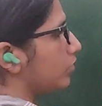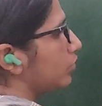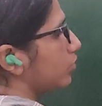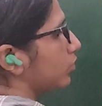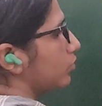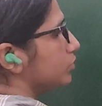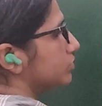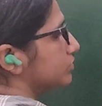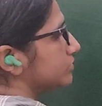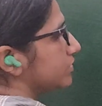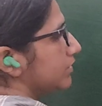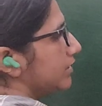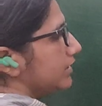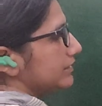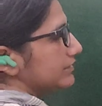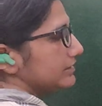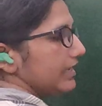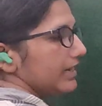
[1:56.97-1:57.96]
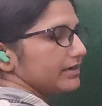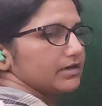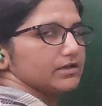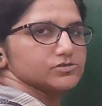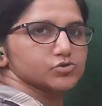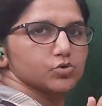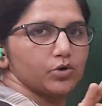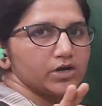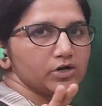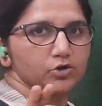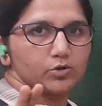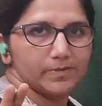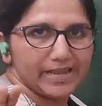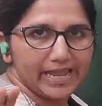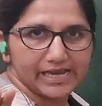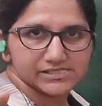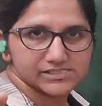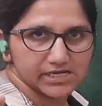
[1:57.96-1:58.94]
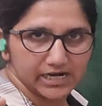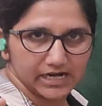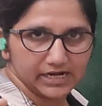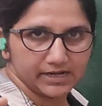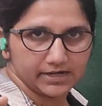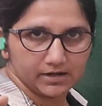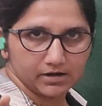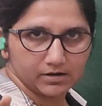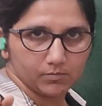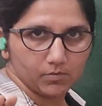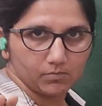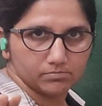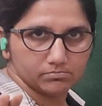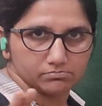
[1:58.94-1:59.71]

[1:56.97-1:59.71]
Glucose, that is going to be exhaled in our,